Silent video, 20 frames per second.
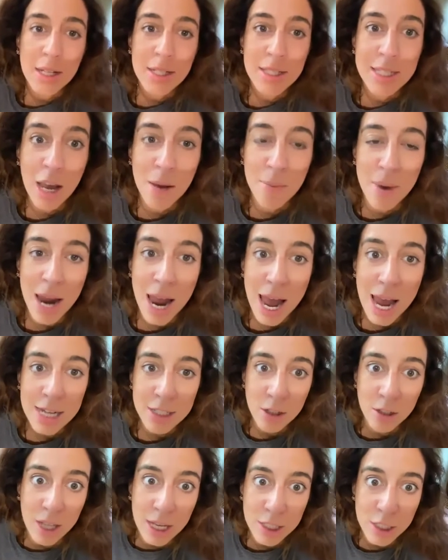see how my eyes
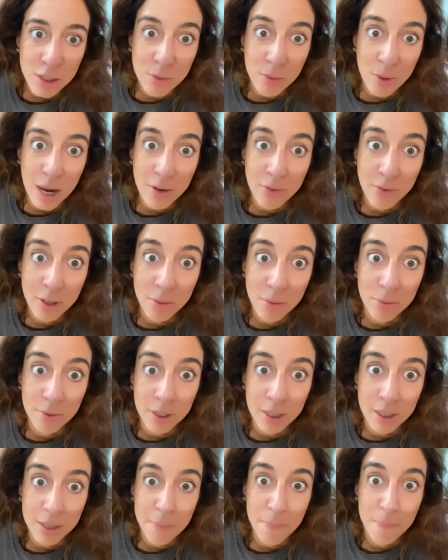are like, I have like
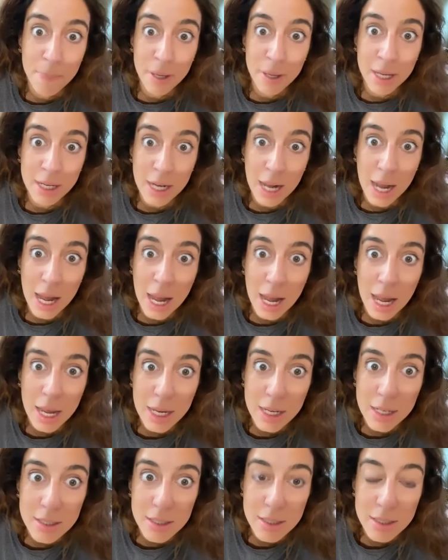really big eyes.